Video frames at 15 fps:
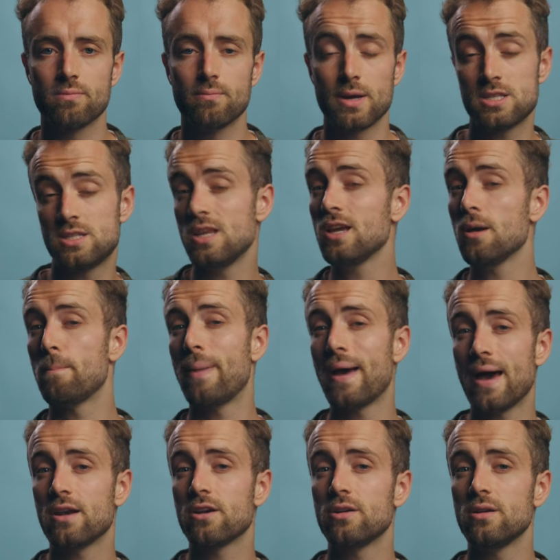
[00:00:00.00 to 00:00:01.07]
By seeing a
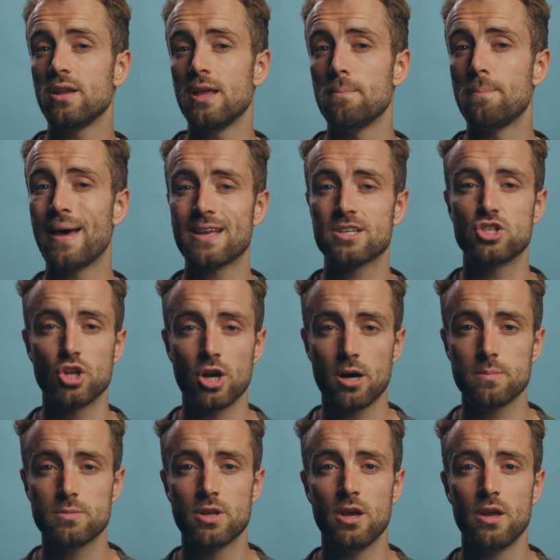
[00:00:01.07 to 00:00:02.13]
pattern in past
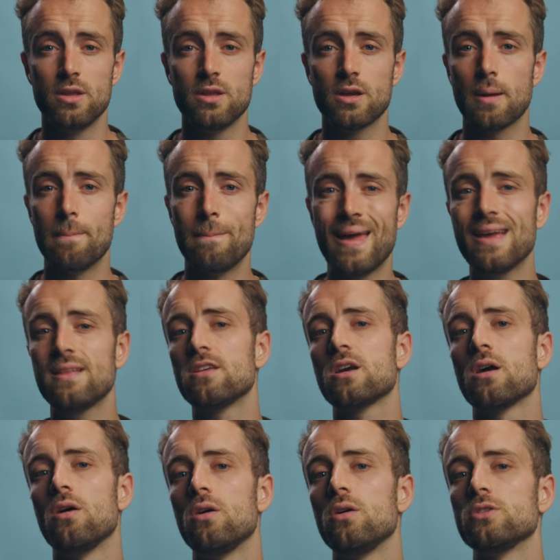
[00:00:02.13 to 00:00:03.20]
jobs, you can make the
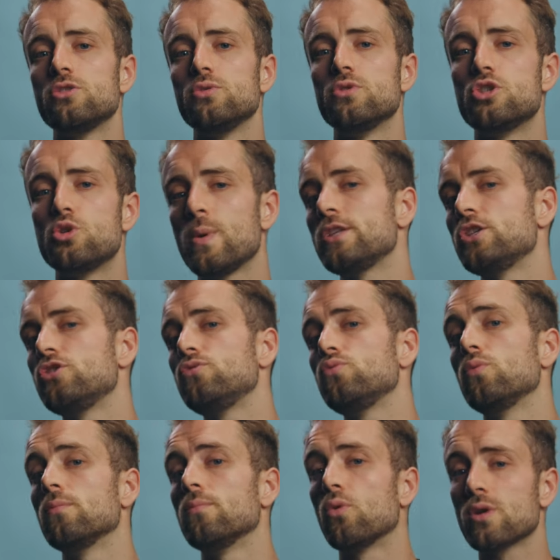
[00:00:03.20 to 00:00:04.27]
call to switch to
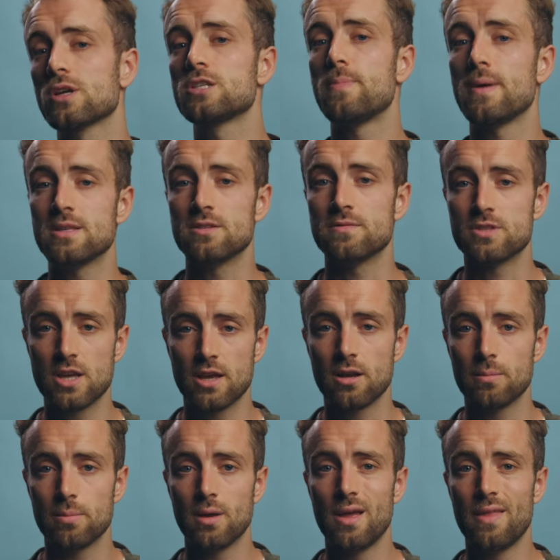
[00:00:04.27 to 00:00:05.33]
a more expensive
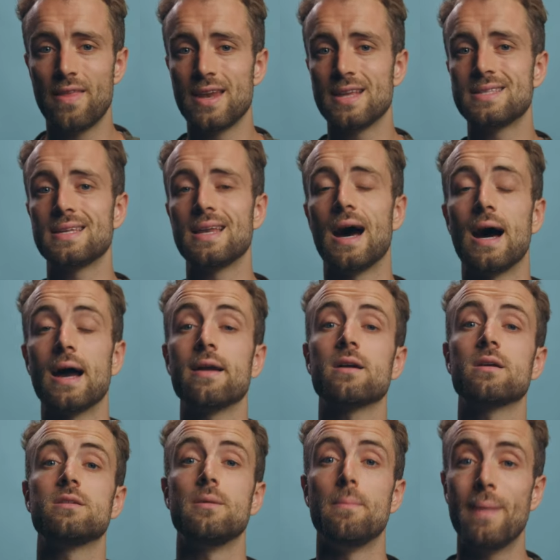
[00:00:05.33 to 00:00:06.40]
setup that is in
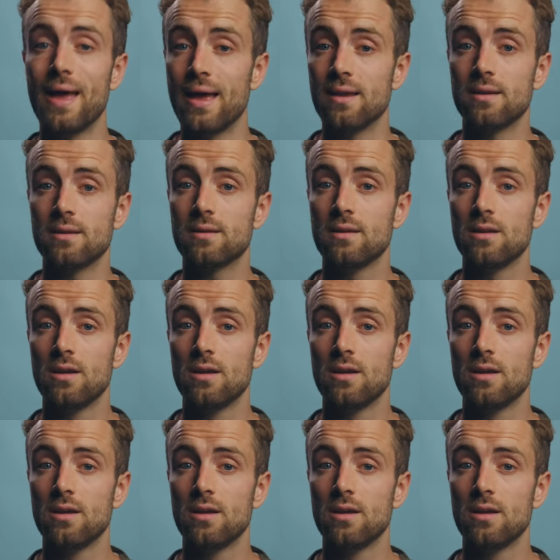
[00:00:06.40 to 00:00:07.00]
higher demand.